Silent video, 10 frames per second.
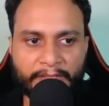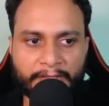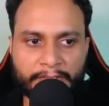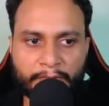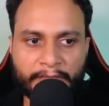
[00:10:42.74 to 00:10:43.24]

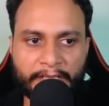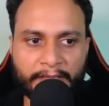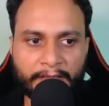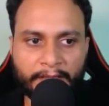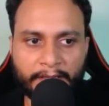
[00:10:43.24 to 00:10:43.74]
So
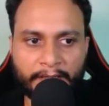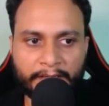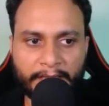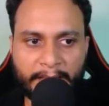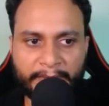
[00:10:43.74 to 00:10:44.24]

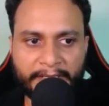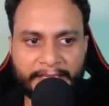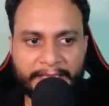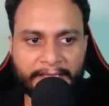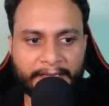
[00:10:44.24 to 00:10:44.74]

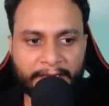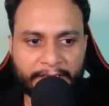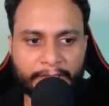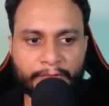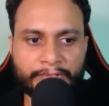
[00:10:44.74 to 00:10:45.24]
A
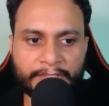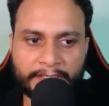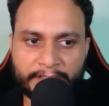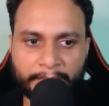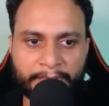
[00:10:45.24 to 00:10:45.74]
denotes a
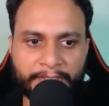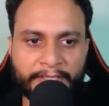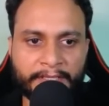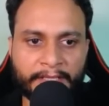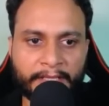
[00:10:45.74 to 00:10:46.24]

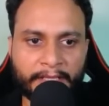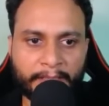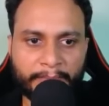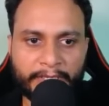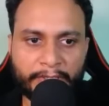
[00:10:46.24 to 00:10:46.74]
subtree,
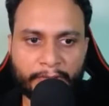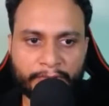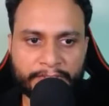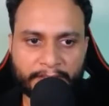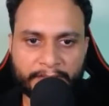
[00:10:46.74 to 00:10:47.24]
B
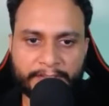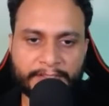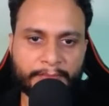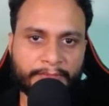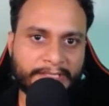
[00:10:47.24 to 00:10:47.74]
denotes another
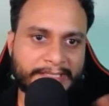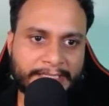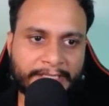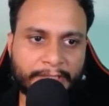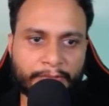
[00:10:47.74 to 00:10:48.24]
subtree,
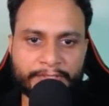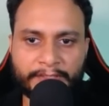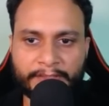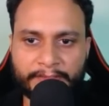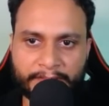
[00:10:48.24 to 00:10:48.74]
C denotes
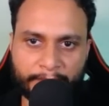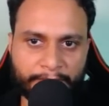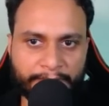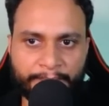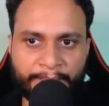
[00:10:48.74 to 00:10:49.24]
another
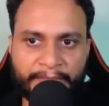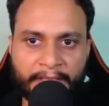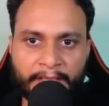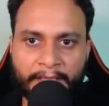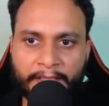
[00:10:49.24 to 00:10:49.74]
subtree.
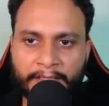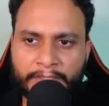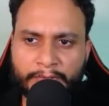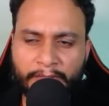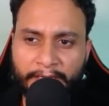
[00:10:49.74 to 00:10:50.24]

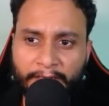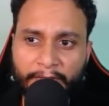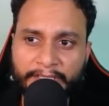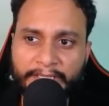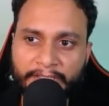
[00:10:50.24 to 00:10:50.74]
So let
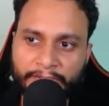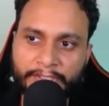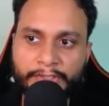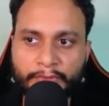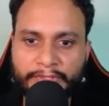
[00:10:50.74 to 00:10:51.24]
our
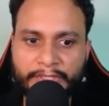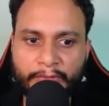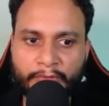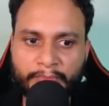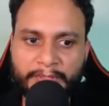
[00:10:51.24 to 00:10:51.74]
initial chosen
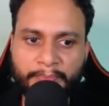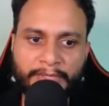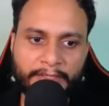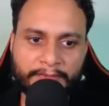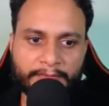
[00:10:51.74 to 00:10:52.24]
node be
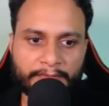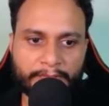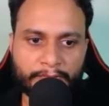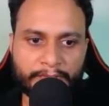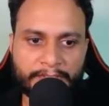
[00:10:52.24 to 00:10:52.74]
P.
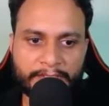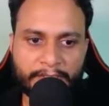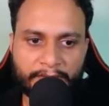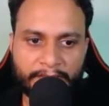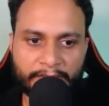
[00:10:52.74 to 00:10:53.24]
So this is
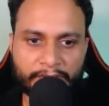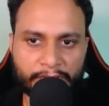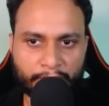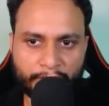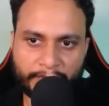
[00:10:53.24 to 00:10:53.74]
our initial
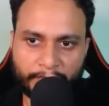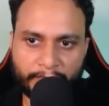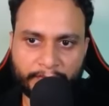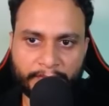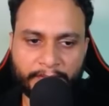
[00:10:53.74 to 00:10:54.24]
chosen
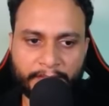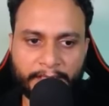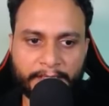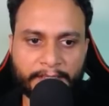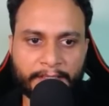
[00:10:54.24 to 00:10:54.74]
node,
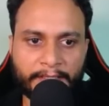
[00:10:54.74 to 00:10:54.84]
right?